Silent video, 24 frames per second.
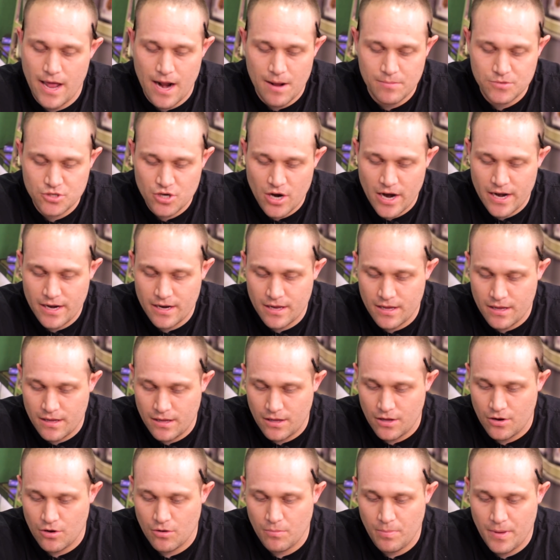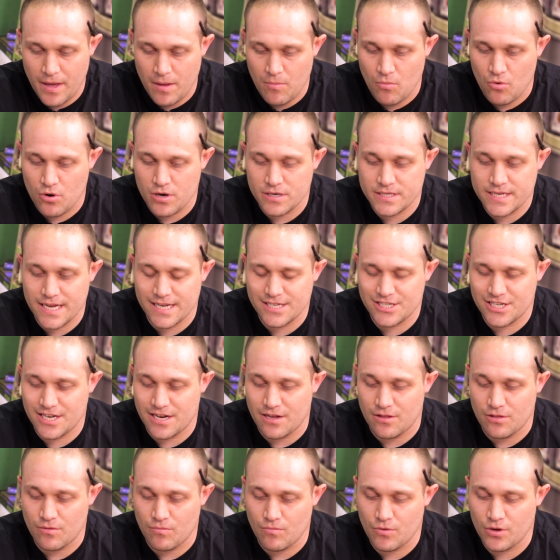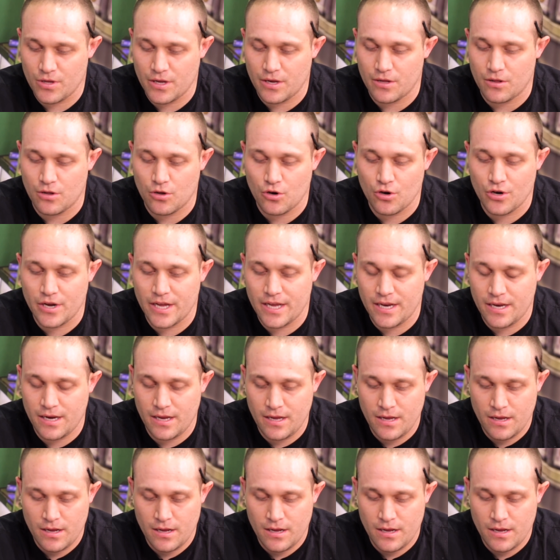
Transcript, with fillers: And I'm trying to, you know, pay more attention and really learn it,